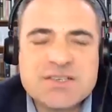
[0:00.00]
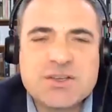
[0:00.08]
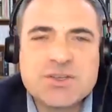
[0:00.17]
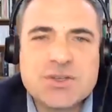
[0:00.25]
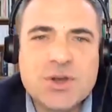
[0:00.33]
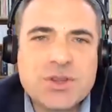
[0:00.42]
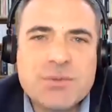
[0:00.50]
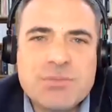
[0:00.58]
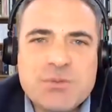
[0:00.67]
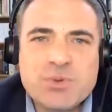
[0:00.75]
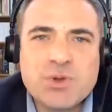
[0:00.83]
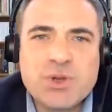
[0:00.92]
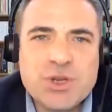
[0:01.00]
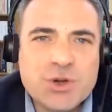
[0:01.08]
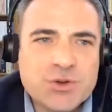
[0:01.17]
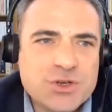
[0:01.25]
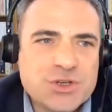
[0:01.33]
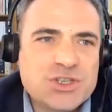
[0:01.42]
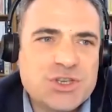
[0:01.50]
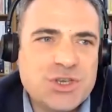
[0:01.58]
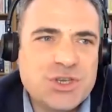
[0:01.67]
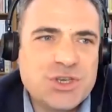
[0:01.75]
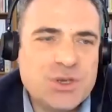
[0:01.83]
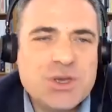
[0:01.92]
on the people in order
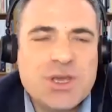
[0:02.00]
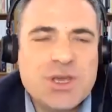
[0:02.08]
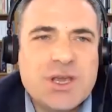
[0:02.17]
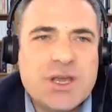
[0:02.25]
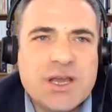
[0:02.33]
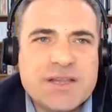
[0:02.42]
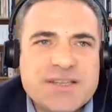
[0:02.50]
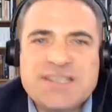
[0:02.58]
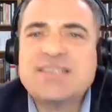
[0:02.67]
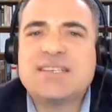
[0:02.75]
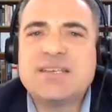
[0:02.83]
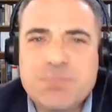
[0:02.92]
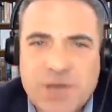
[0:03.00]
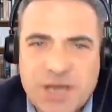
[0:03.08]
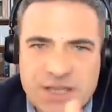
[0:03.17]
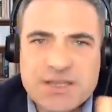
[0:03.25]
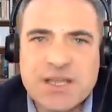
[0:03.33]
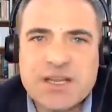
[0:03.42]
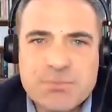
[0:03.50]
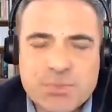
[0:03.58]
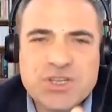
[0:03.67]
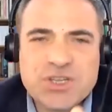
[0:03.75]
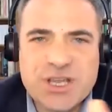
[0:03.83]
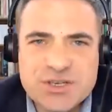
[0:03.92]
to anticipate any
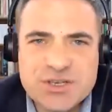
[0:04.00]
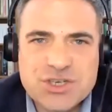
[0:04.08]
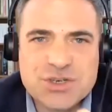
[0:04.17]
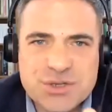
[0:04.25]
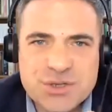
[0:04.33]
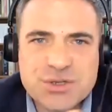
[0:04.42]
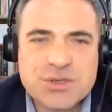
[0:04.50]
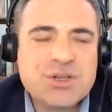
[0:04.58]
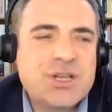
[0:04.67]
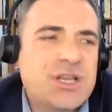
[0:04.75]
potential